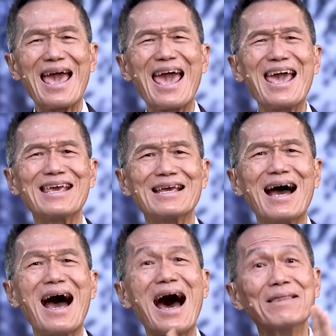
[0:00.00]
A,
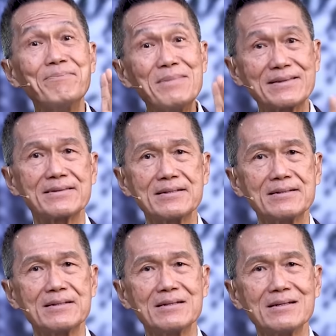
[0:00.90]
admit
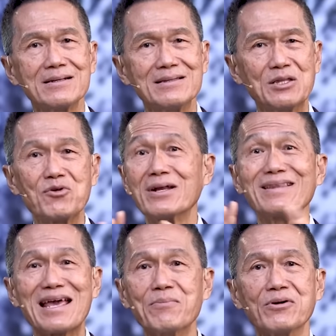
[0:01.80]
that you're
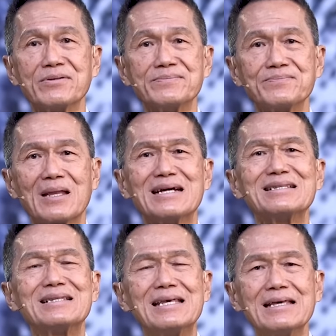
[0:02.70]
not able.
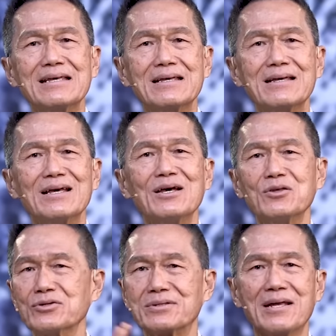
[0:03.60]
T,
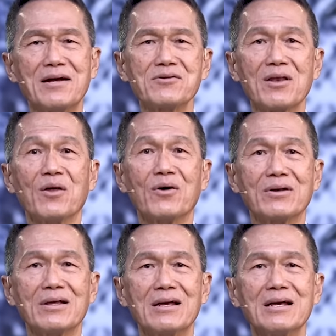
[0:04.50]
you turn to the Lord.
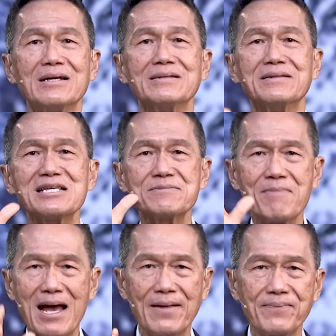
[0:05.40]
This
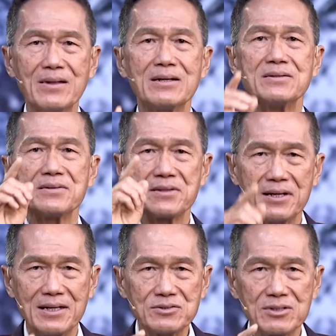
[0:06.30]
man
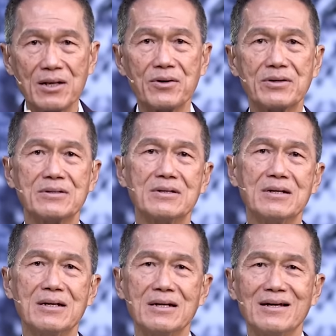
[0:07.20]
turned to the Lord.
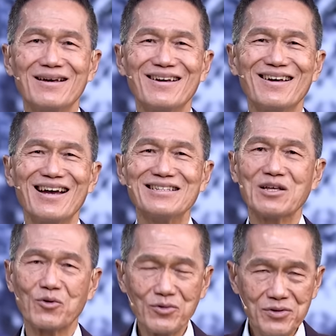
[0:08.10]
And
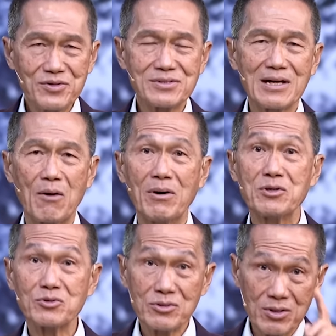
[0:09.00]
the good news I want
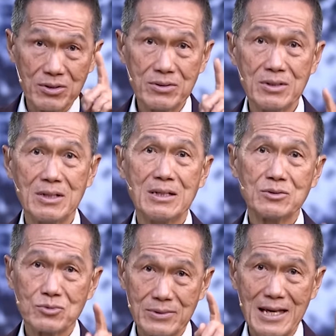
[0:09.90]
you to know,
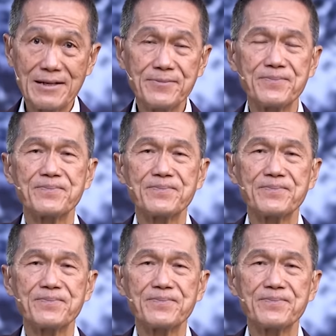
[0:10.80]
today,